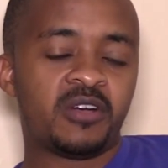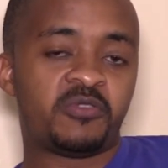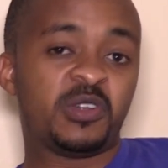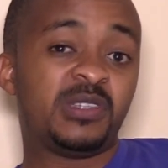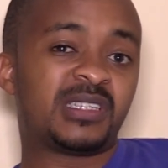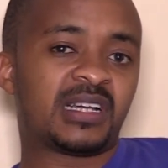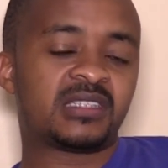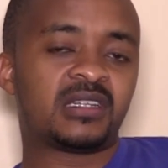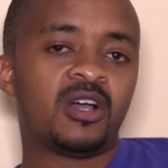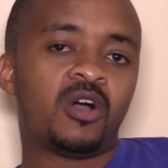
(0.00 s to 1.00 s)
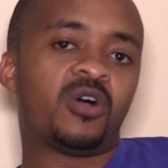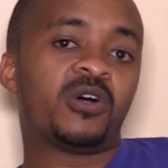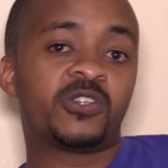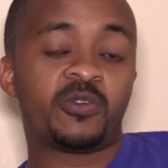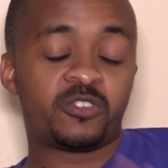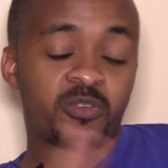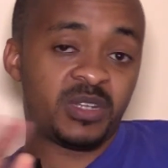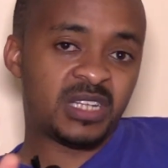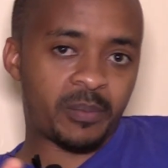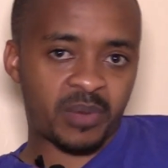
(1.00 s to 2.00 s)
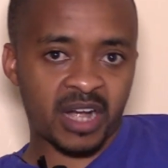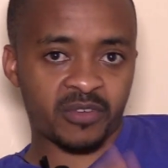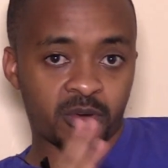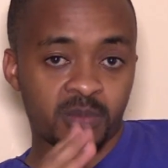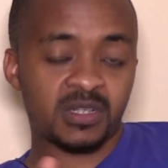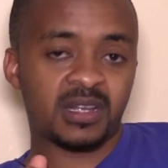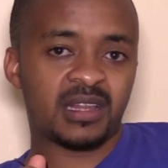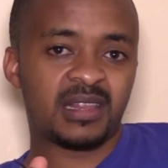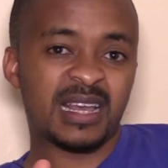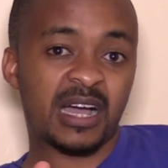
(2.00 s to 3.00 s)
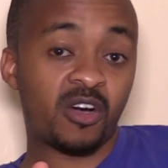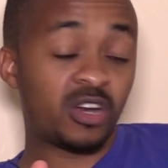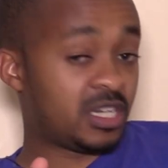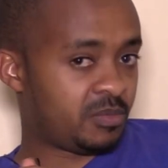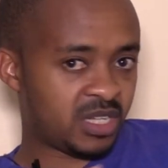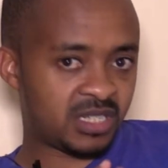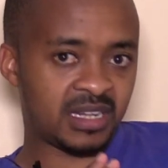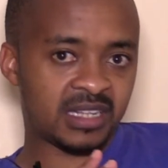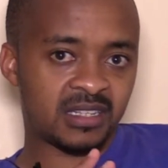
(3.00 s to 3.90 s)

For instance, all social media platforms, they are all in business.